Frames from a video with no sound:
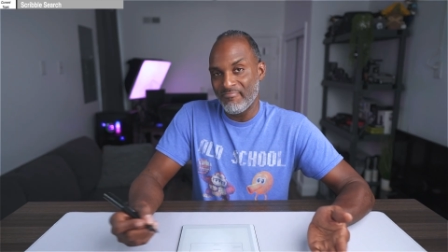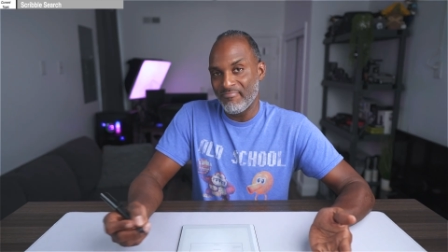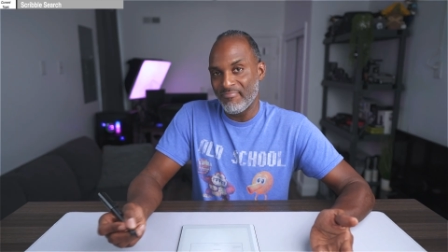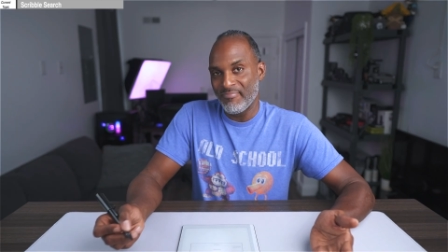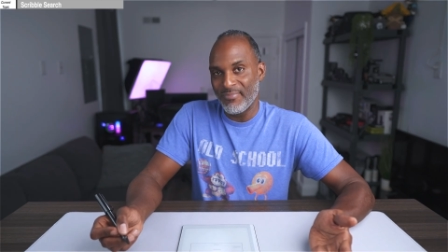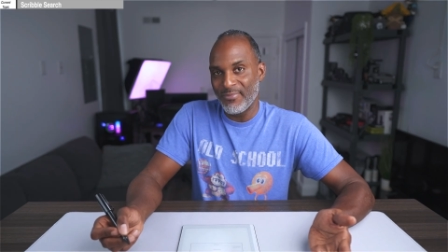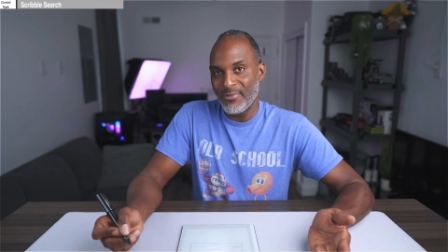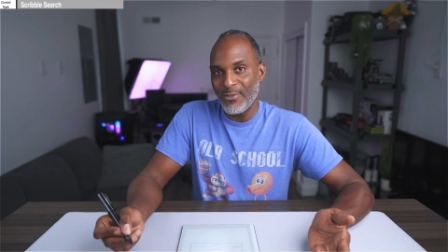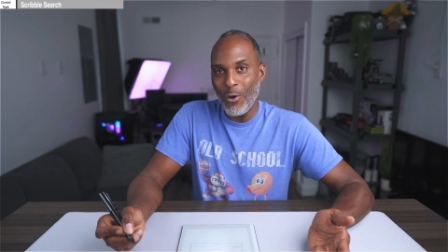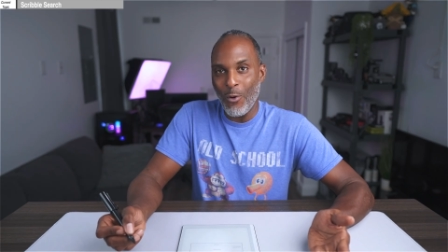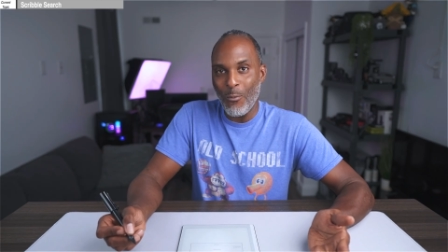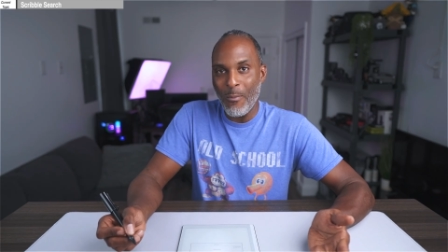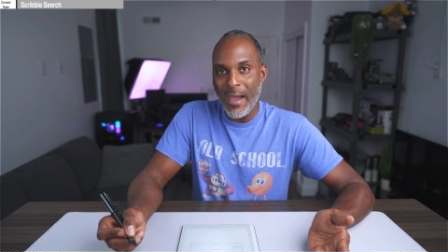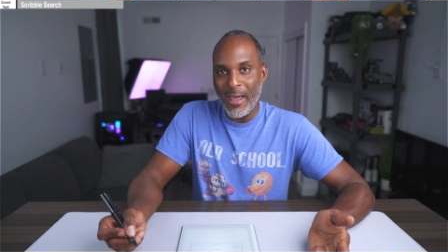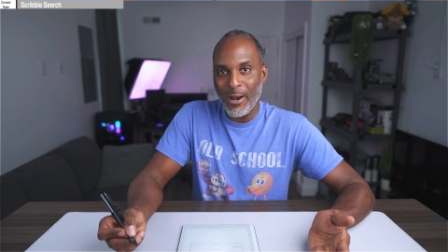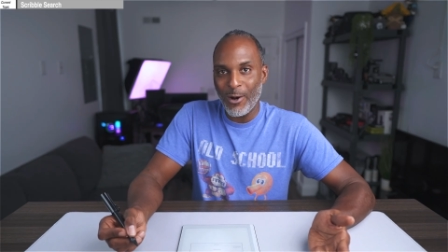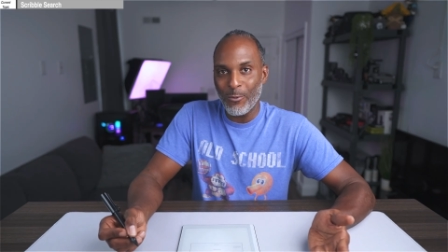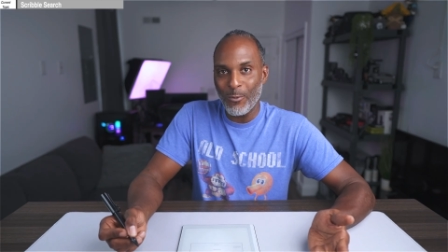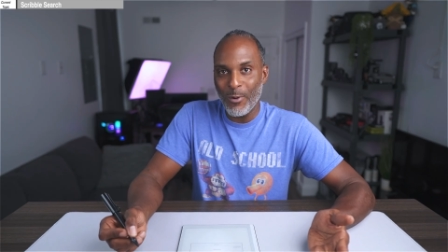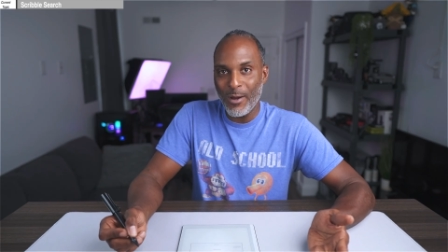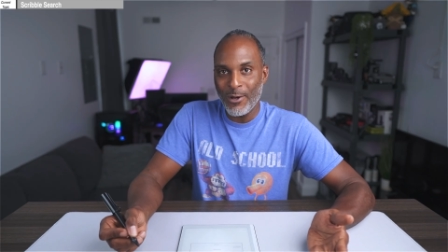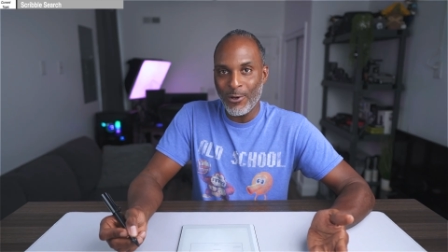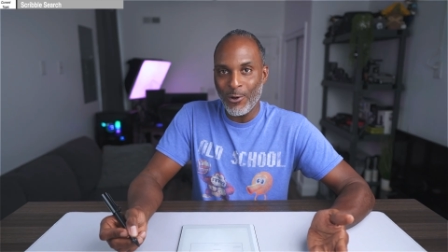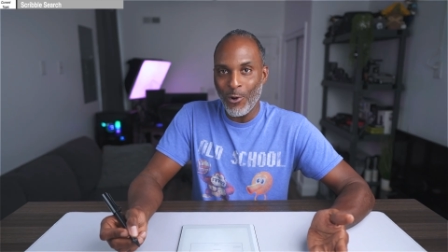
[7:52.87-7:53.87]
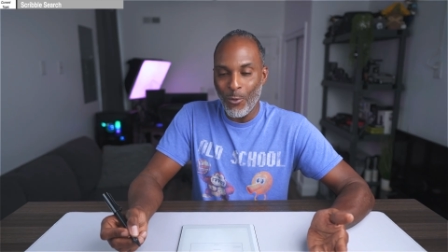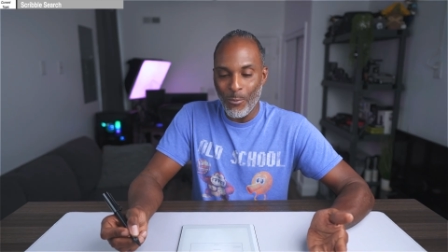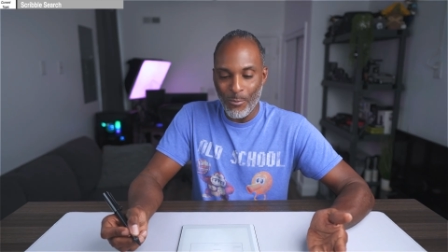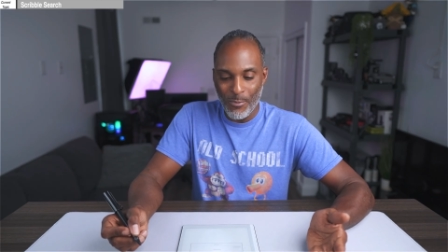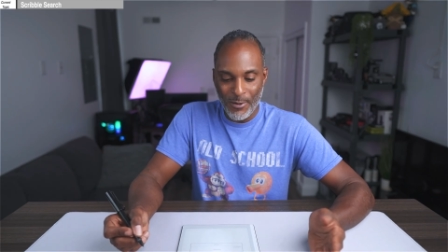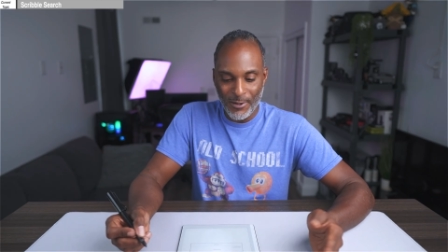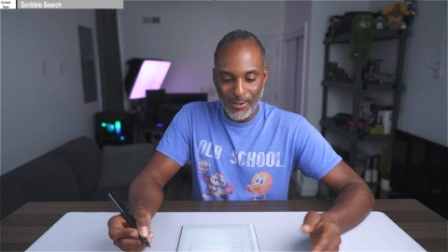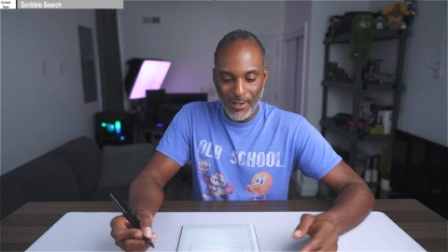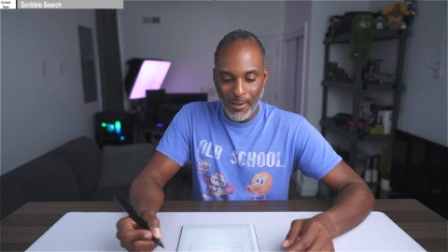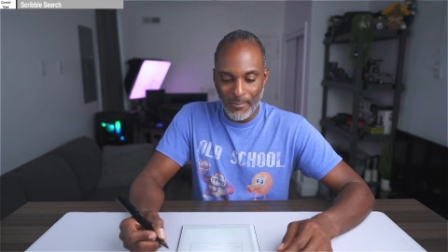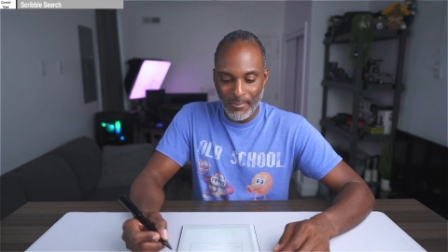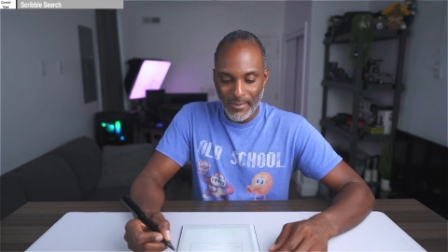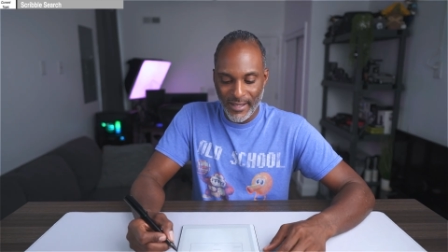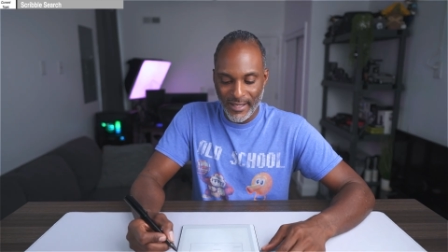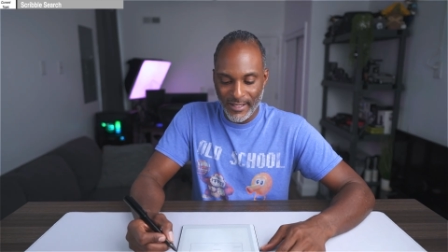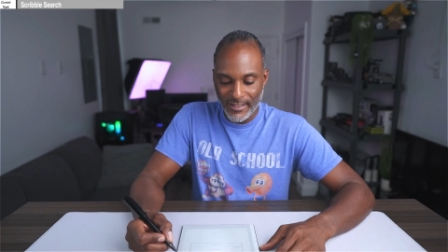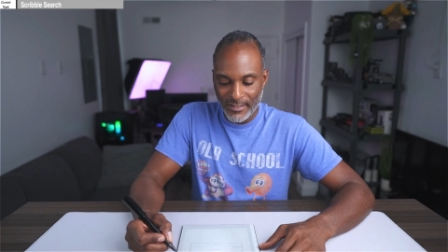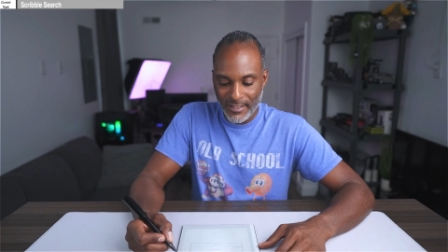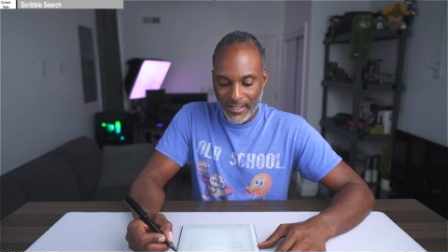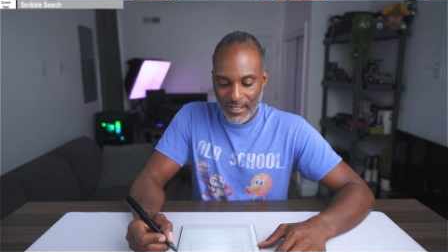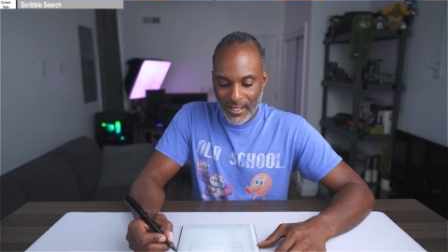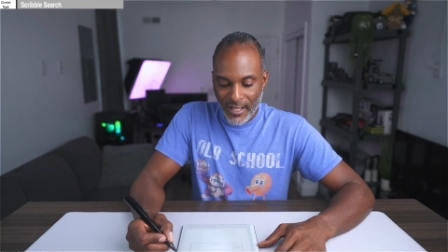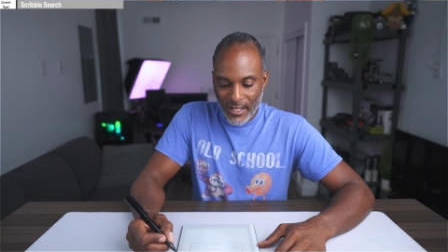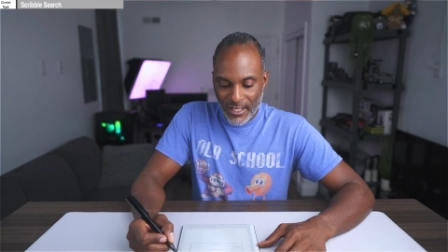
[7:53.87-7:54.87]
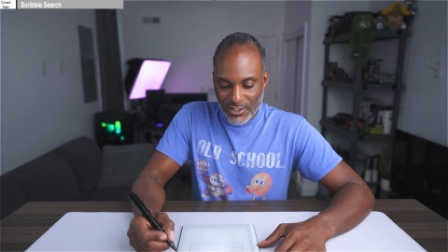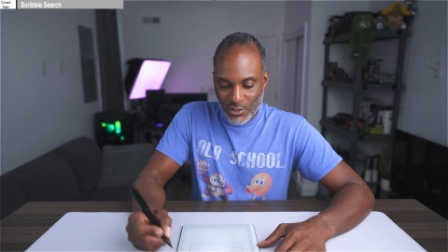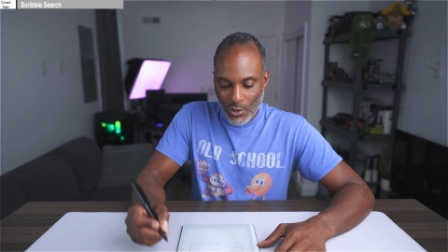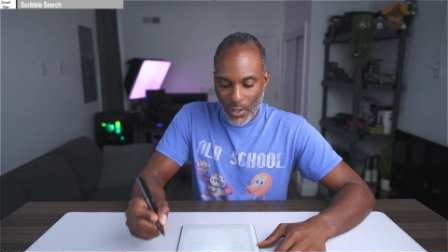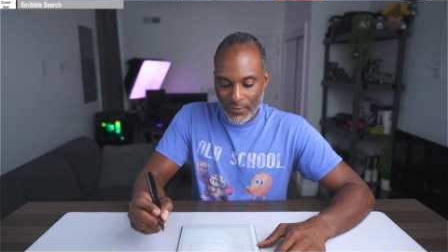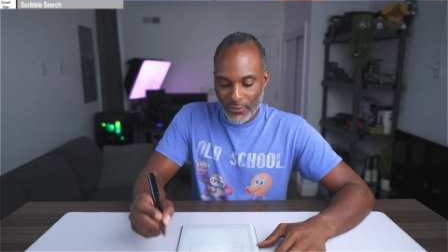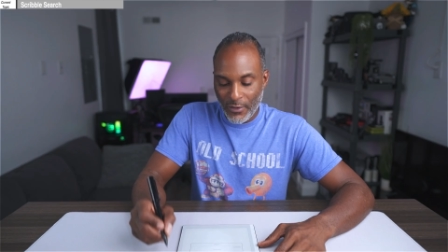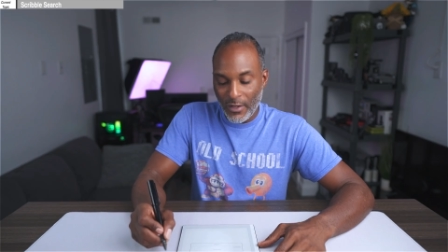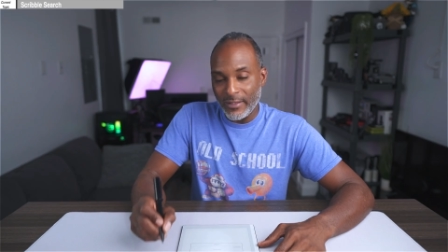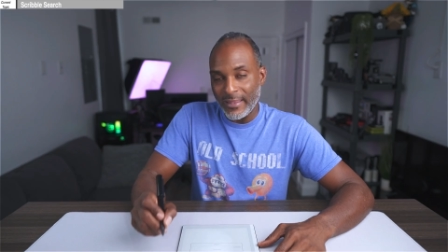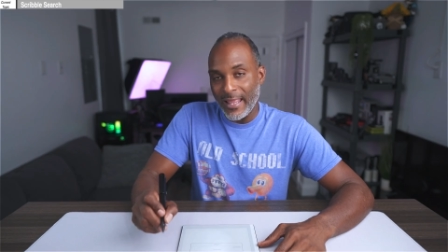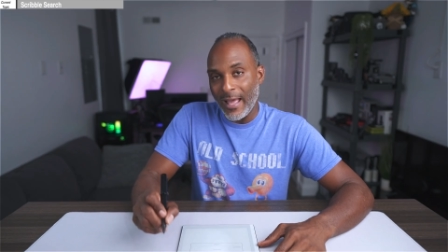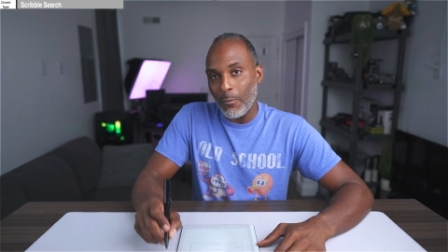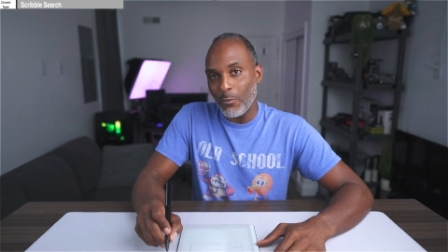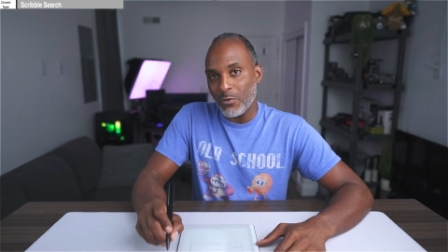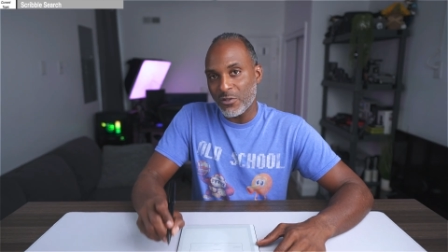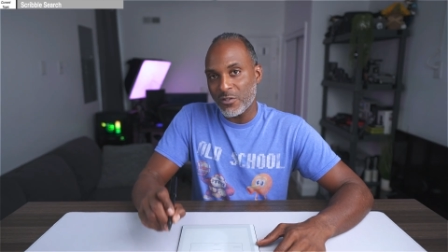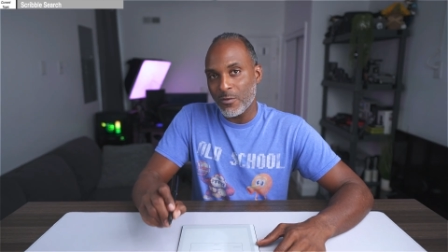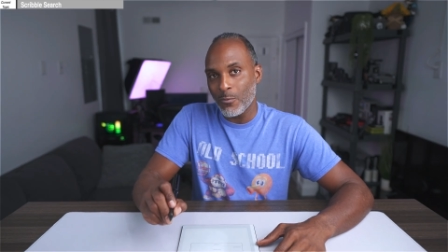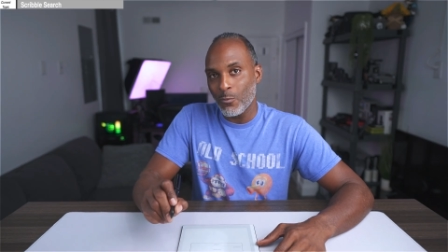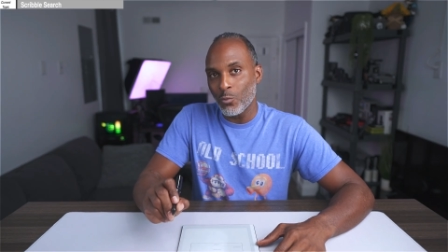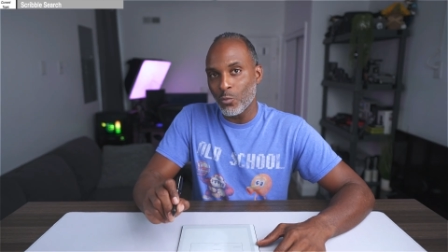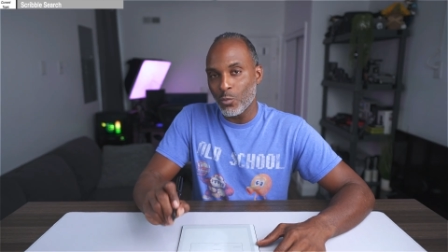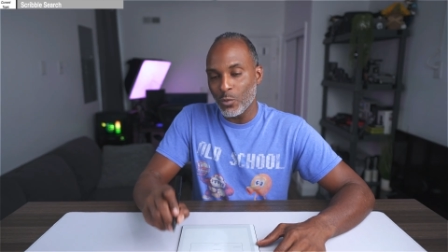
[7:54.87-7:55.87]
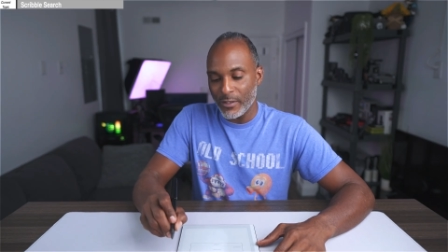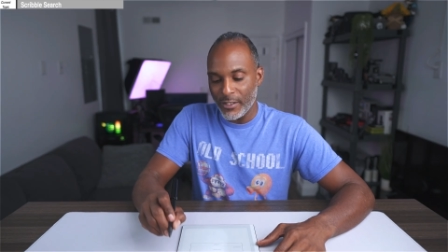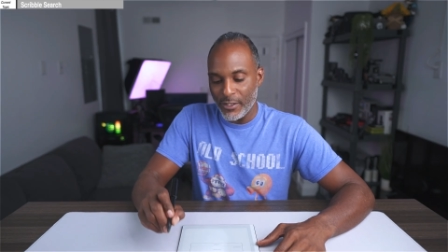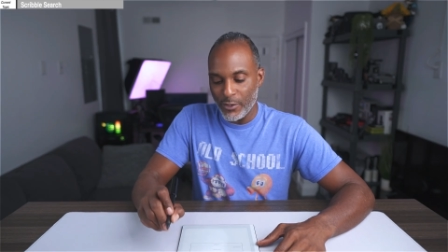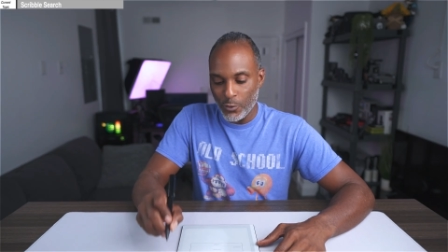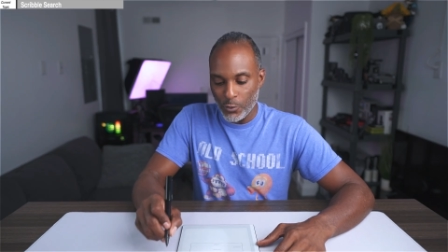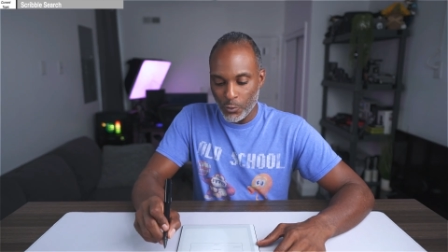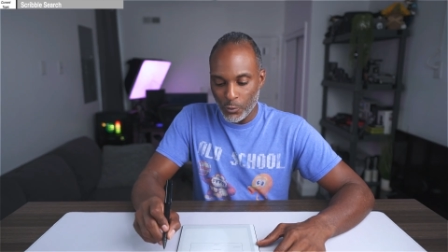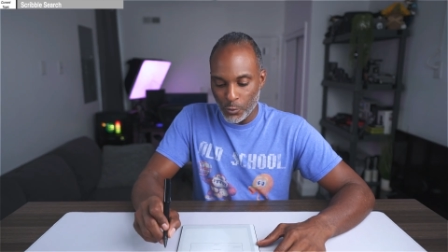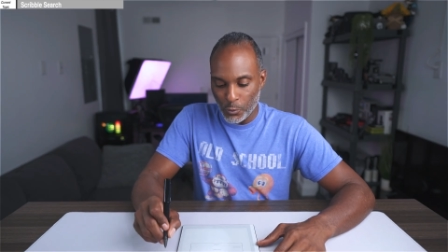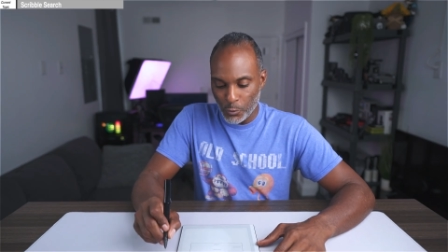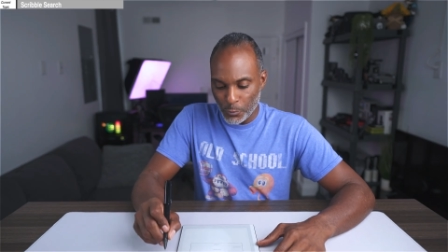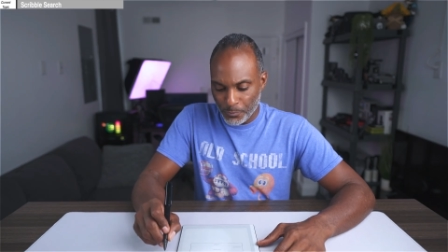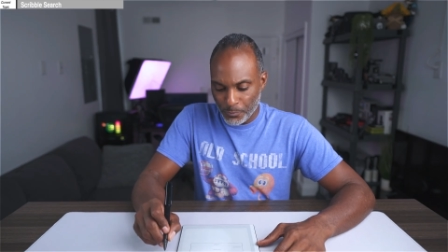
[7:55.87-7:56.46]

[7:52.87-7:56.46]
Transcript: no matter what notebook I'm in. So I thought that was really cool.